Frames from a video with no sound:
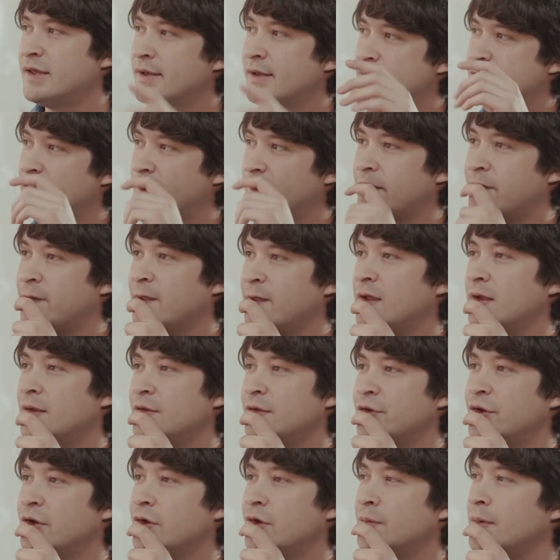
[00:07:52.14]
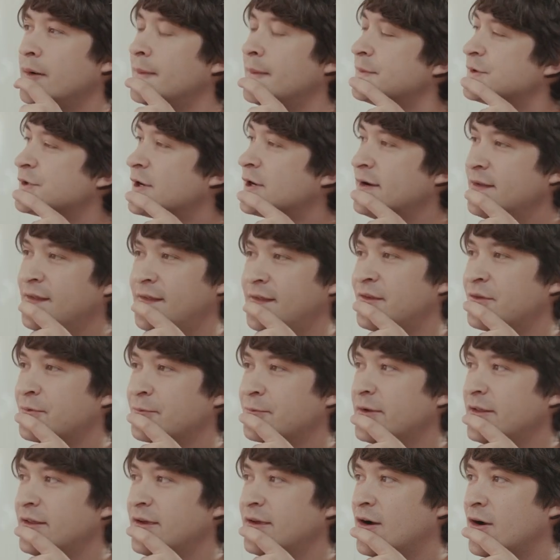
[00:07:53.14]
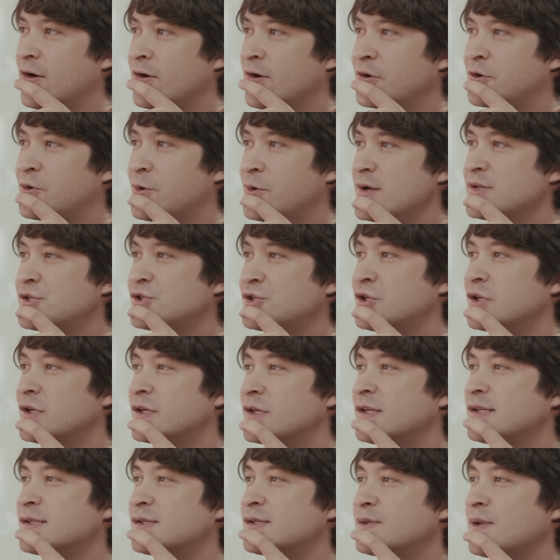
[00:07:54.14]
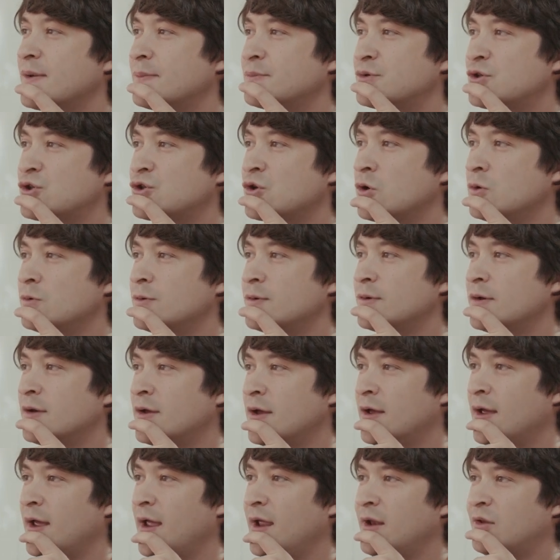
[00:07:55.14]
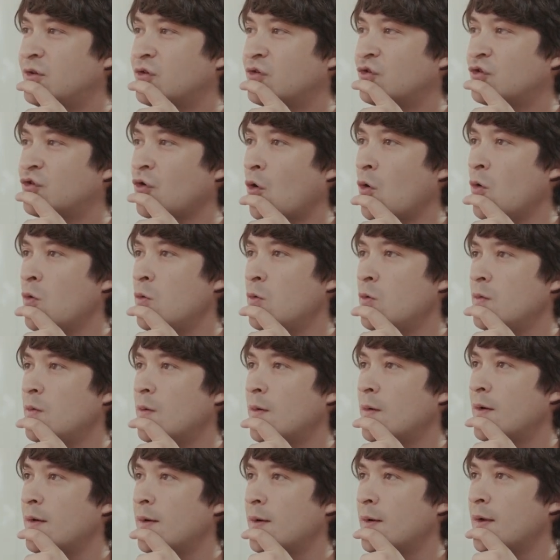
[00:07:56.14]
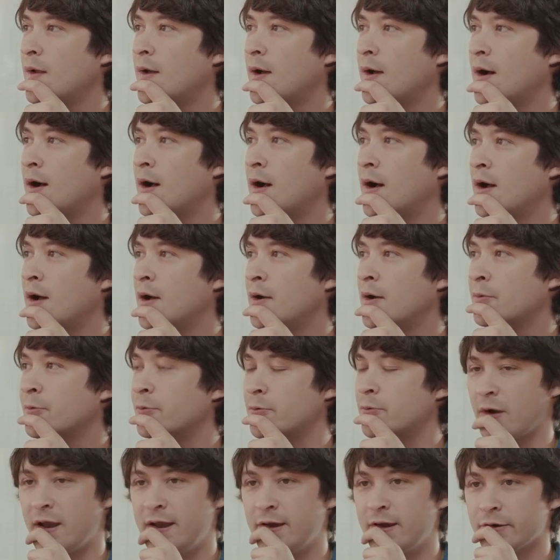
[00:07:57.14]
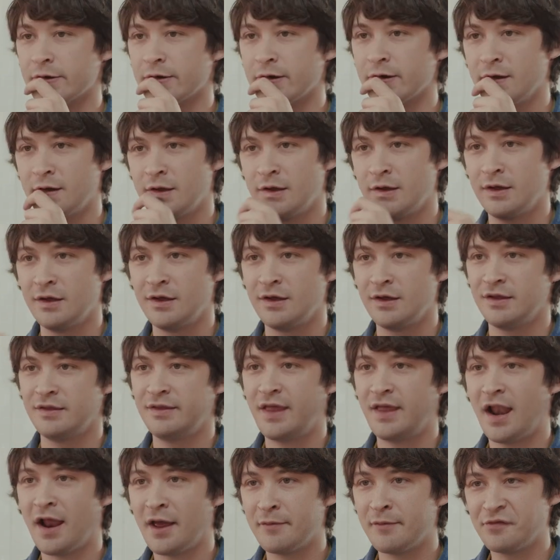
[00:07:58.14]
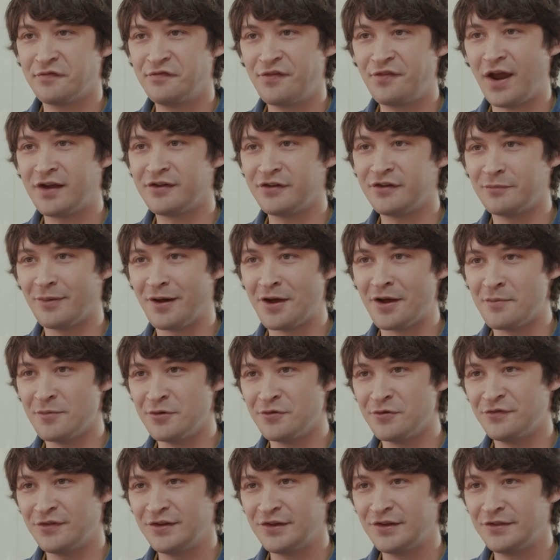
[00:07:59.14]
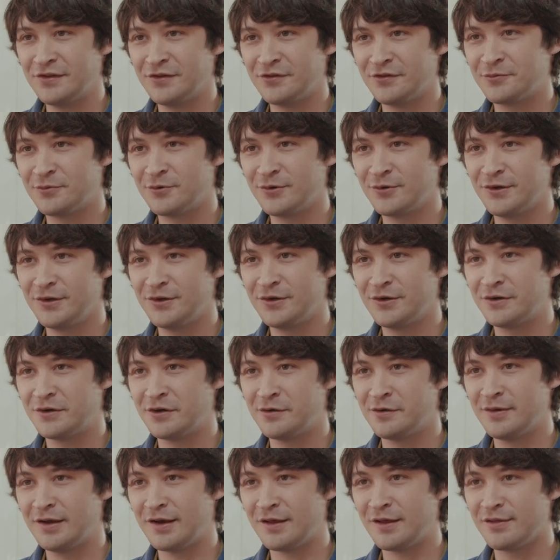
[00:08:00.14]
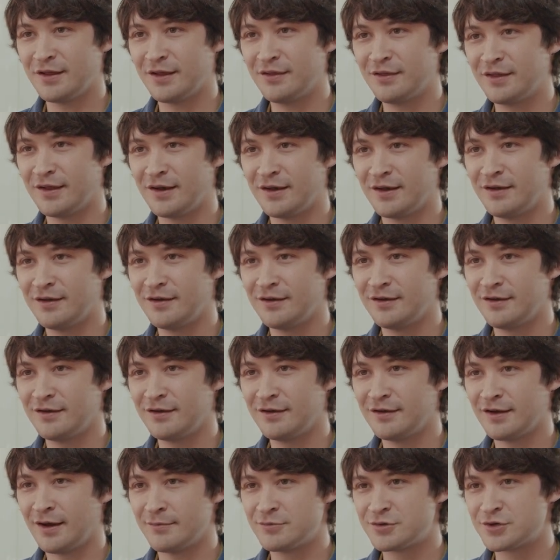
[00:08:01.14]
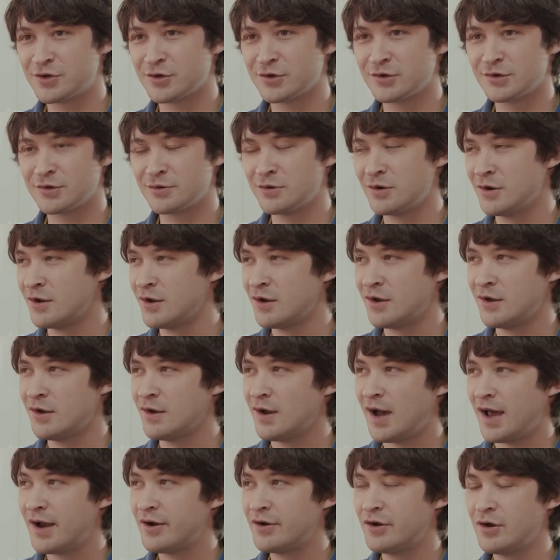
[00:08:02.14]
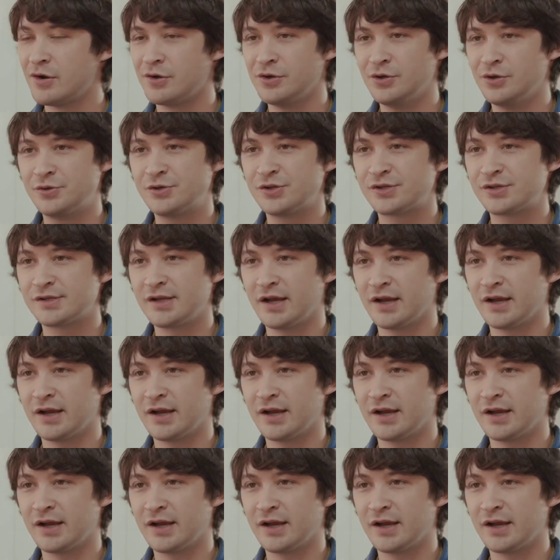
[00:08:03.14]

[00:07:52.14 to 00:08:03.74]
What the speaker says: trying to think. You know, it's really a hard question because it's so rare that I'm affected by a movie at this point. You know what I mean? I think that, I'm sure, I don't know, you just like,